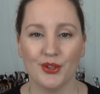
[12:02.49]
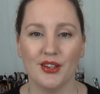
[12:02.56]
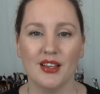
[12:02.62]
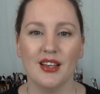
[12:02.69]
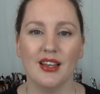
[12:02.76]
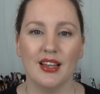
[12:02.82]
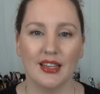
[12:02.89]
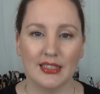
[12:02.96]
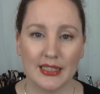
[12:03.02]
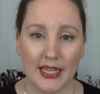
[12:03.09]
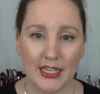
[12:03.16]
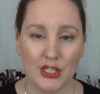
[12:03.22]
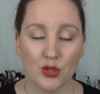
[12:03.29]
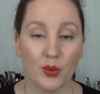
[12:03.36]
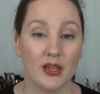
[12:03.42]
but
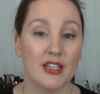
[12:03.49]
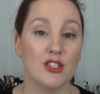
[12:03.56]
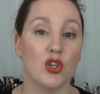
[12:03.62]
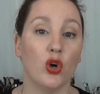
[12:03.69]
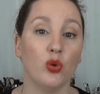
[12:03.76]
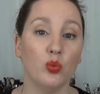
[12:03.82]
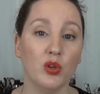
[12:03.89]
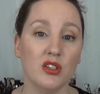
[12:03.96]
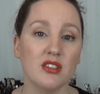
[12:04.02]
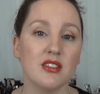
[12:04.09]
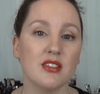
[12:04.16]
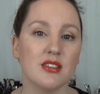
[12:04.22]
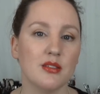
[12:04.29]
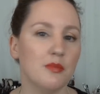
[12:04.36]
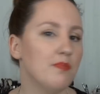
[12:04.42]
late 20s
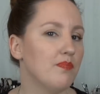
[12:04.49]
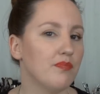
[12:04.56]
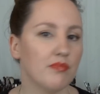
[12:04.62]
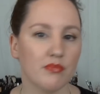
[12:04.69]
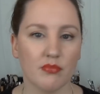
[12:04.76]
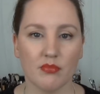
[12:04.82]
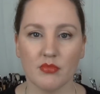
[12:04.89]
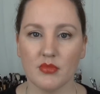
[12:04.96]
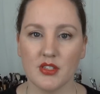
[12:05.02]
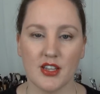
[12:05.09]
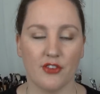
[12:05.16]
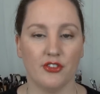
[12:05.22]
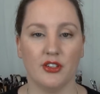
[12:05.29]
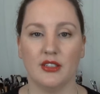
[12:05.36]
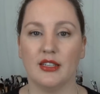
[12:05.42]
onwards,
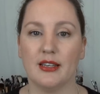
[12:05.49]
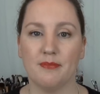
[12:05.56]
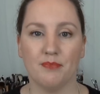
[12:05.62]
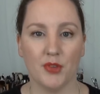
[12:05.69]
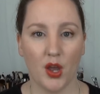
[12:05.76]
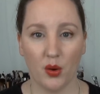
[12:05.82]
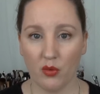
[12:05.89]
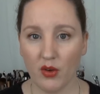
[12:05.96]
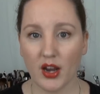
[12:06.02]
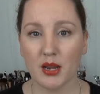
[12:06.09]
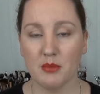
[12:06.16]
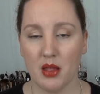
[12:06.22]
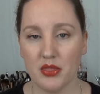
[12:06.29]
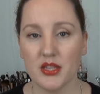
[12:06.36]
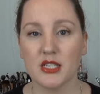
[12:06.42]
definitely, I would
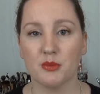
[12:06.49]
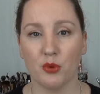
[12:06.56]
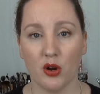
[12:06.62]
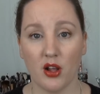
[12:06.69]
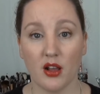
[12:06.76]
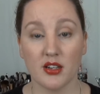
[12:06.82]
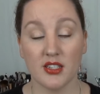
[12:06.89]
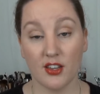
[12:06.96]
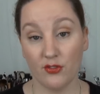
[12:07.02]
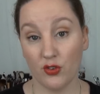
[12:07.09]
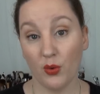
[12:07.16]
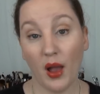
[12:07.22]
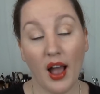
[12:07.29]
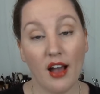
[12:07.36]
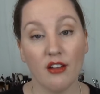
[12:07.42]
recommend this product. If
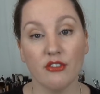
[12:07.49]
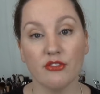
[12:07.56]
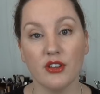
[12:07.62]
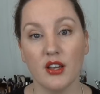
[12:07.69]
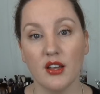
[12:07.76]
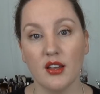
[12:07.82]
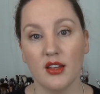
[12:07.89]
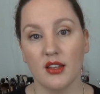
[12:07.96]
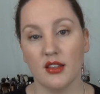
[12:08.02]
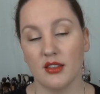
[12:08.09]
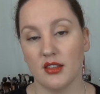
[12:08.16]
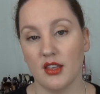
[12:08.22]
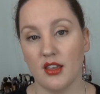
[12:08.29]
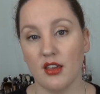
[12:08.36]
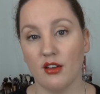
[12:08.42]
you have
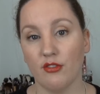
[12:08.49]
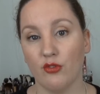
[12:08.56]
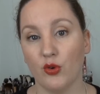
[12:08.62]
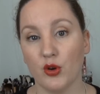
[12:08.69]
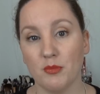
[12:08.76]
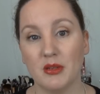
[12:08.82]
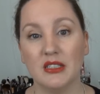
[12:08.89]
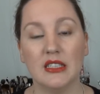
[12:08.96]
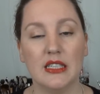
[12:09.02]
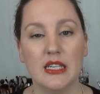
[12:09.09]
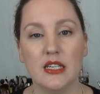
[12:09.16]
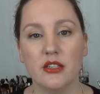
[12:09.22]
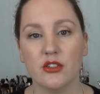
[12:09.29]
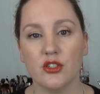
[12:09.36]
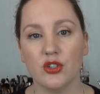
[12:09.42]
the
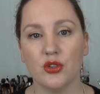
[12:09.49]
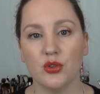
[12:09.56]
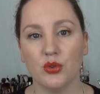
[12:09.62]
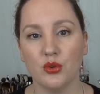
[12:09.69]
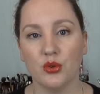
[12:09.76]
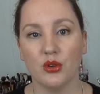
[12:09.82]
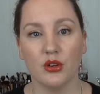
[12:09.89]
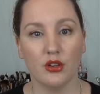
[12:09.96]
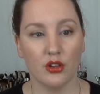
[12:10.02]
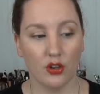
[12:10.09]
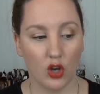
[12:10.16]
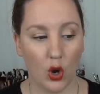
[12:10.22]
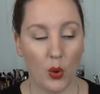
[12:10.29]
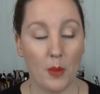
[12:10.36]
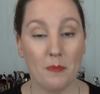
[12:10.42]
affordability to
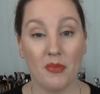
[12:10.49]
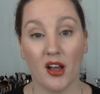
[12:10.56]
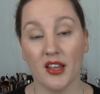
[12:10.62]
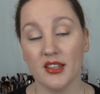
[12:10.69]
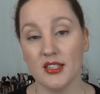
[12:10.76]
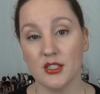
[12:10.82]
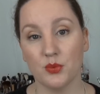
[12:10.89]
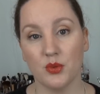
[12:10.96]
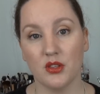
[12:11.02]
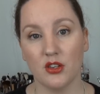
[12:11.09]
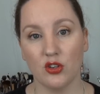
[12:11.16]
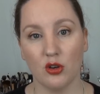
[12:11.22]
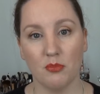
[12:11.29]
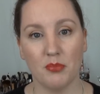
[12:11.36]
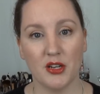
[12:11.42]
go and buy this
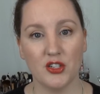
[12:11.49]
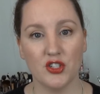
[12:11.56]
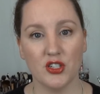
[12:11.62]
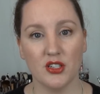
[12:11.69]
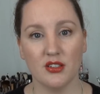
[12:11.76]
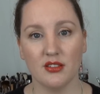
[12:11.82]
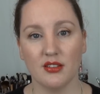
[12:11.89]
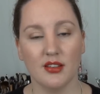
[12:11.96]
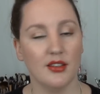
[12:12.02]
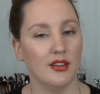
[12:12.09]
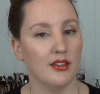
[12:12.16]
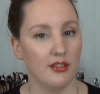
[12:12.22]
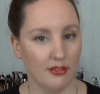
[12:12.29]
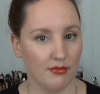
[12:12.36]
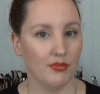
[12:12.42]
within your budget,
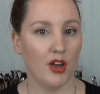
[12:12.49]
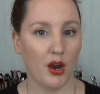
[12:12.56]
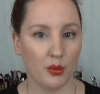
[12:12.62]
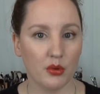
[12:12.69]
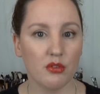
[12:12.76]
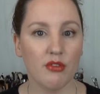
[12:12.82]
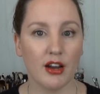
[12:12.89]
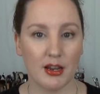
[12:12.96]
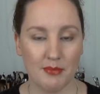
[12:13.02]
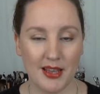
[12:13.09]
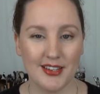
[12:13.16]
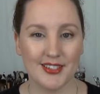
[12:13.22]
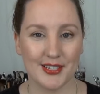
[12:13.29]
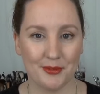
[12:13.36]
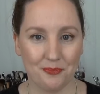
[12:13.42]
I would
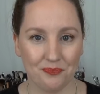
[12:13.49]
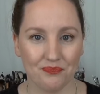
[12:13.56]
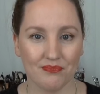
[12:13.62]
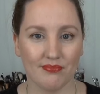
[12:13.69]
recommend it.